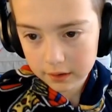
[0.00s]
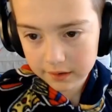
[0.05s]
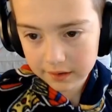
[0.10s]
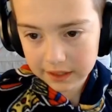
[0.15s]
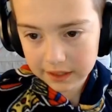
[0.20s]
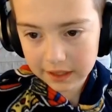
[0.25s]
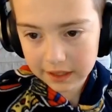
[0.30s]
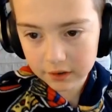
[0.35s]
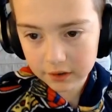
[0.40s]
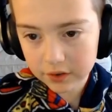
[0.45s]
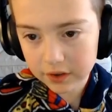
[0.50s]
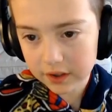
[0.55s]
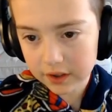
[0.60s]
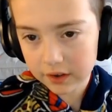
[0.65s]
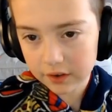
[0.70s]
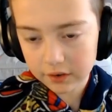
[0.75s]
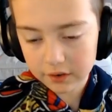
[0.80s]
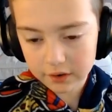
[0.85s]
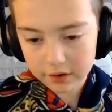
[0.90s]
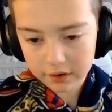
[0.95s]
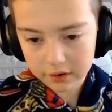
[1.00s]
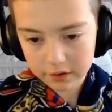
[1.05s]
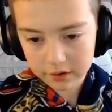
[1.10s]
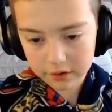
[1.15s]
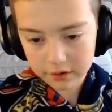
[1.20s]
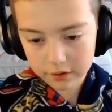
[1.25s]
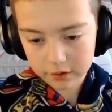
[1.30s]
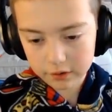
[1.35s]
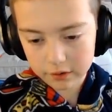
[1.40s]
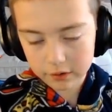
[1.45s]
skeletons
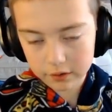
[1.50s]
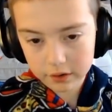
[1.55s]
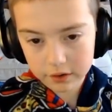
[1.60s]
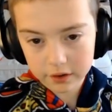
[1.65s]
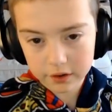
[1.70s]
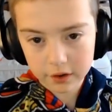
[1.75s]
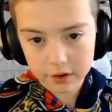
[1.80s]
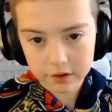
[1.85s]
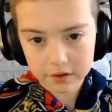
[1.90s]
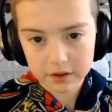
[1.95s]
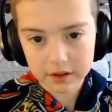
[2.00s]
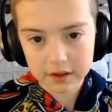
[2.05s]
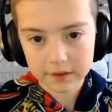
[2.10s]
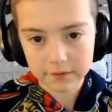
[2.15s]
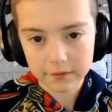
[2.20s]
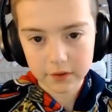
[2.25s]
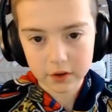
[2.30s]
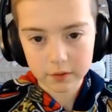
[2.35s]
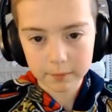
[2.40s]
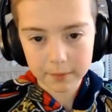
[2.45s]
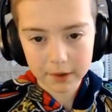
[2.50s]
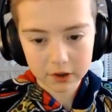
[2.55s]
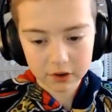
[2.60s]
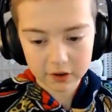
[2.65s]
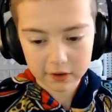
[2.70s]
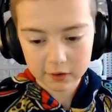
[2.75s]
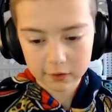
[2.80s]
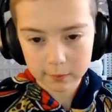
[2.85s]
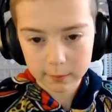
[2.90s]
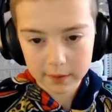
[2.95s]
also don't have very much
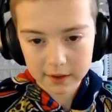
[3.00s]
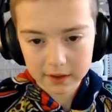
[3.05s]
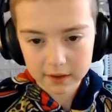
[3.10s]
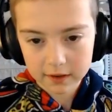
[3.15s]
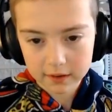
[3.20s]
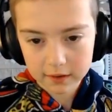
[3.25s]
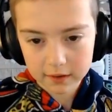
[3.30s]
HP.